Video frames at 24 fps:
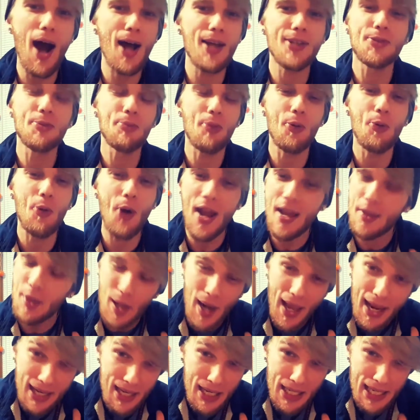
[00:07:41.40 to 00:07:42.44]
possible way
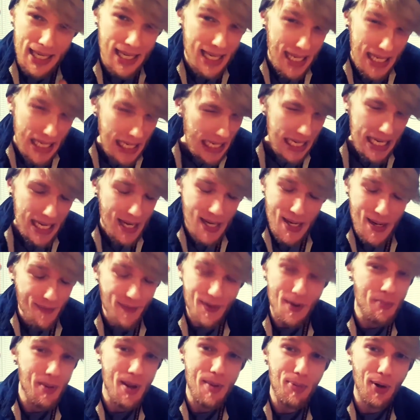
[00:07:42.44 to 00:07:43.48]
that I could
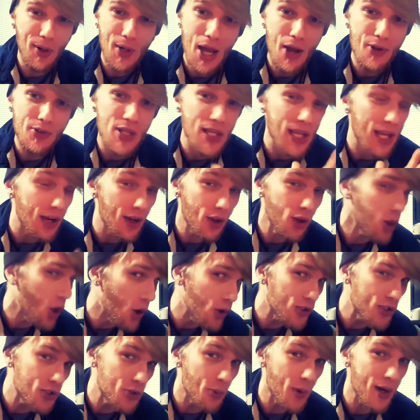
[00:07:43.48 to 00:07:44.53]
even be pronouncing it
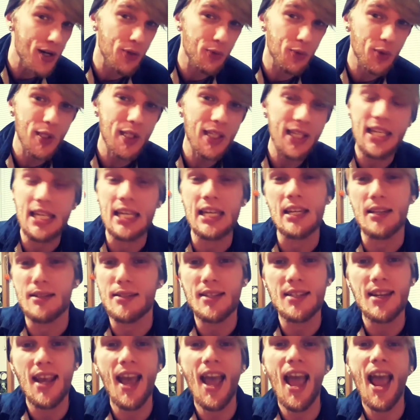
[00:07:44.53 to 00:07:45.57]
close to what it really
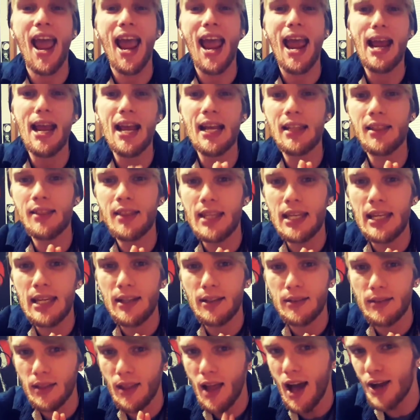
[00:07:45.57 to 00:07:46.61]
is. And
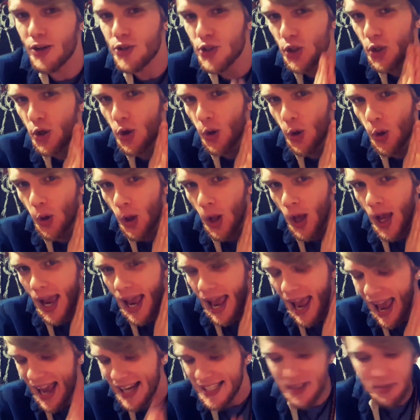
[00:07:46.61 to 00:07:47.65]
the logical
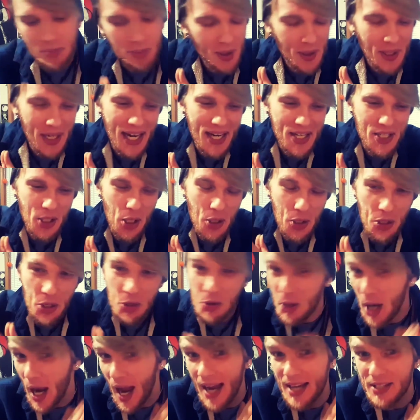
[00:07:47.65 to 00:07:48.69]
explanation
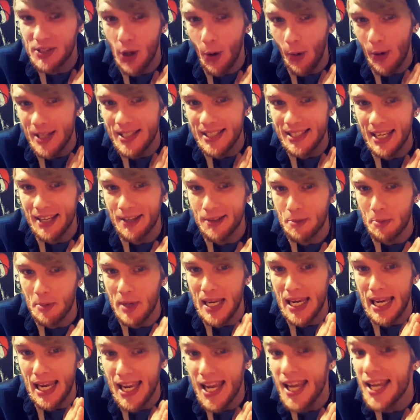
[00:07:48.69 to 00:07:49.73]
you guys always give me